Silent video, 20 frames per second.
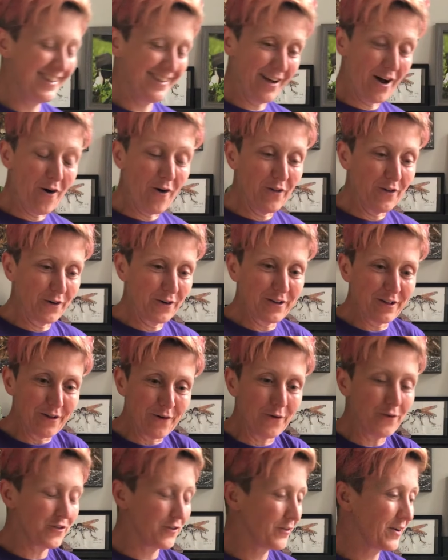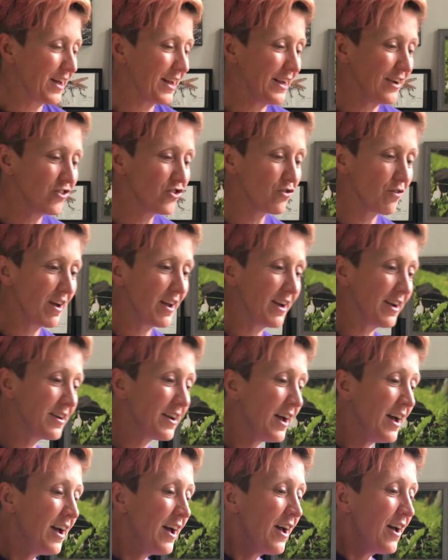All her clothes are getting shredded.
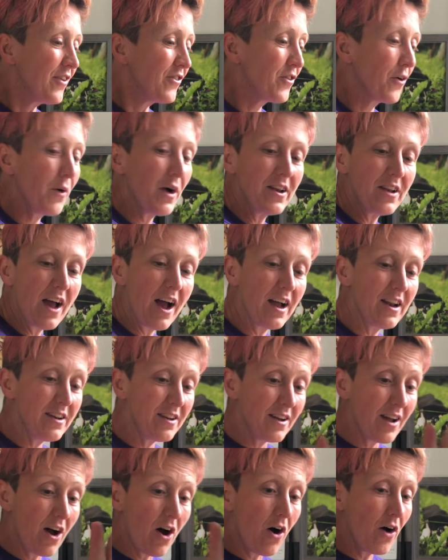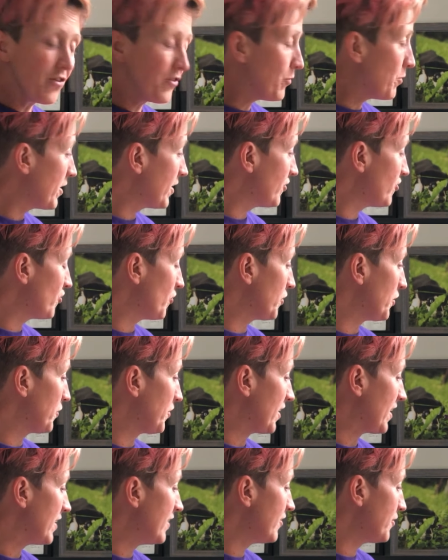So I also want to show you
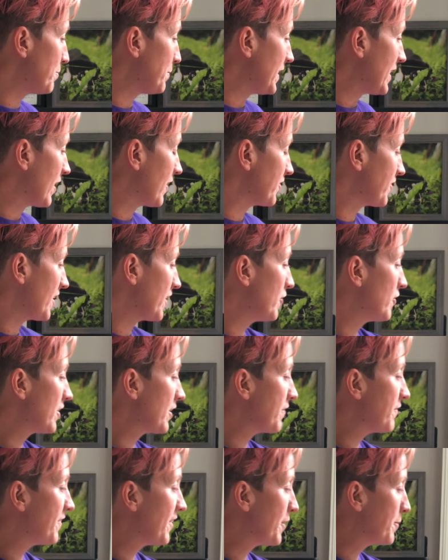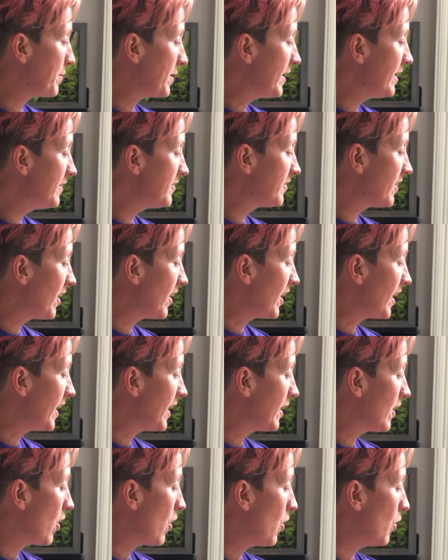this, because I hook a fair bit.
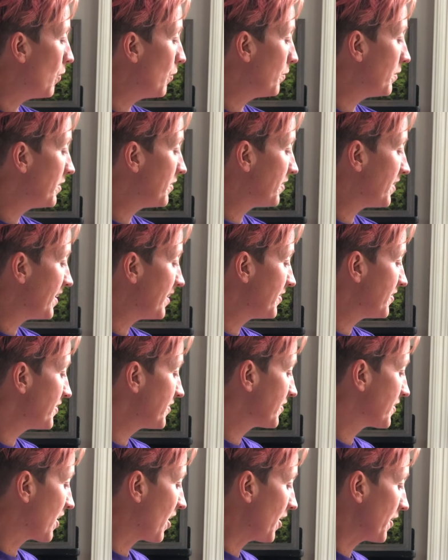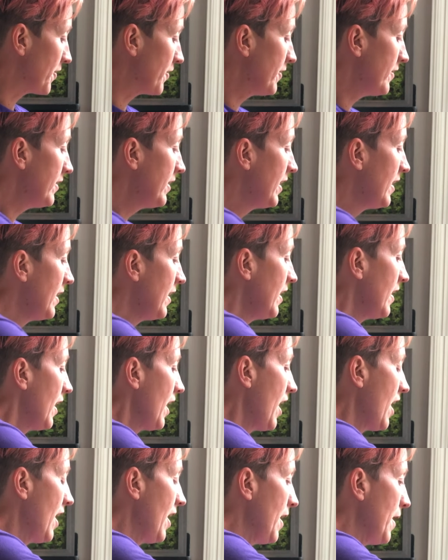I own this cutter.
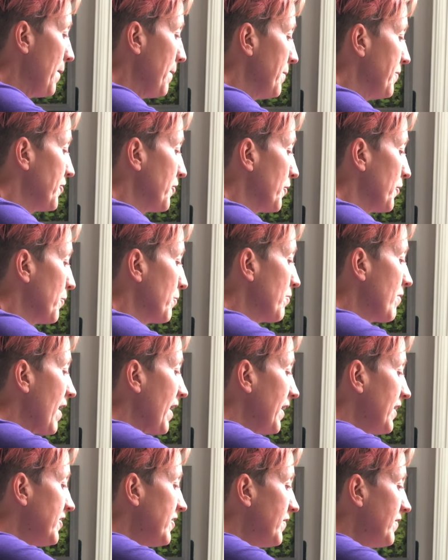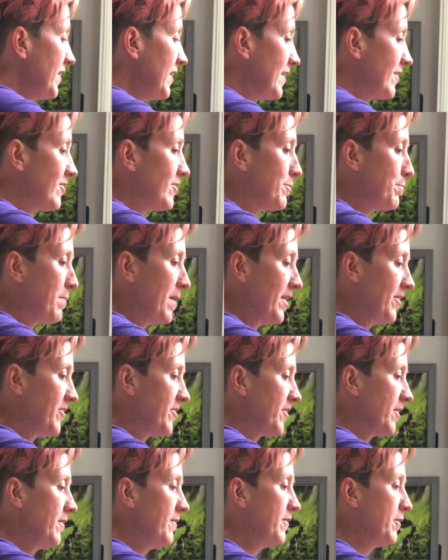They're relatively
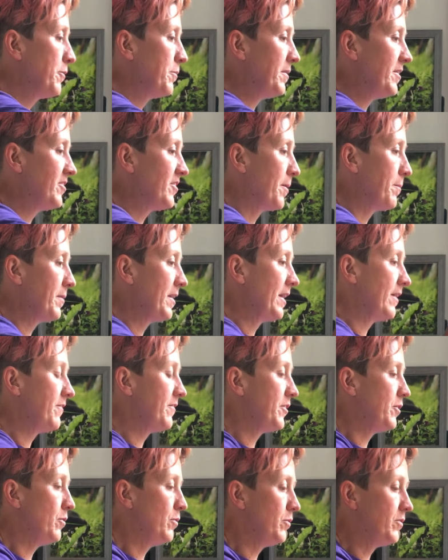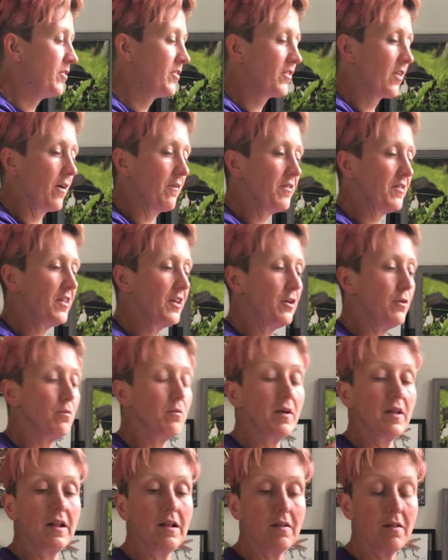expensive. It would be something, if you discovered that you
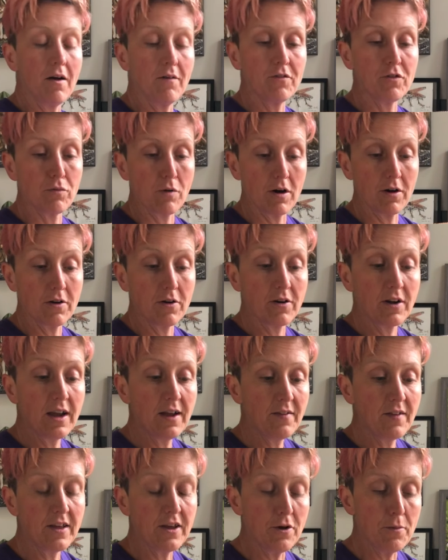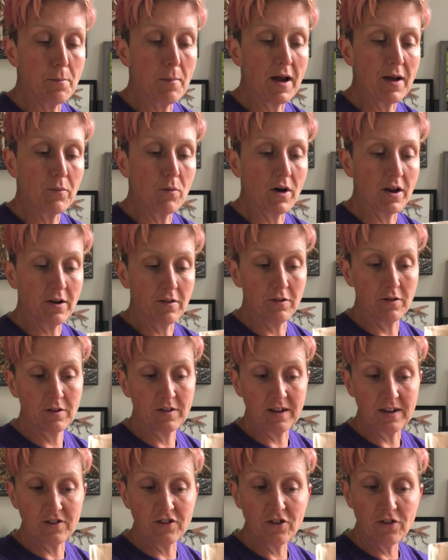really loved rug hooking, that you might want to look
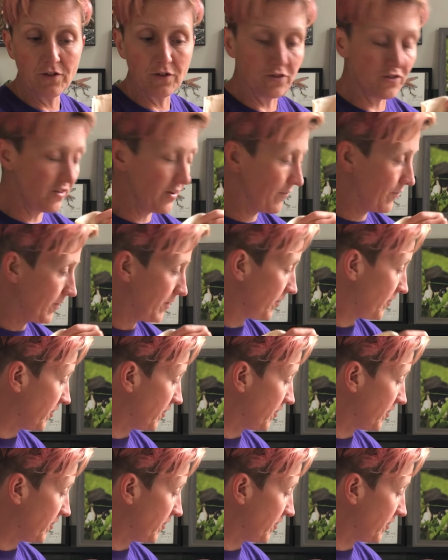into. There's different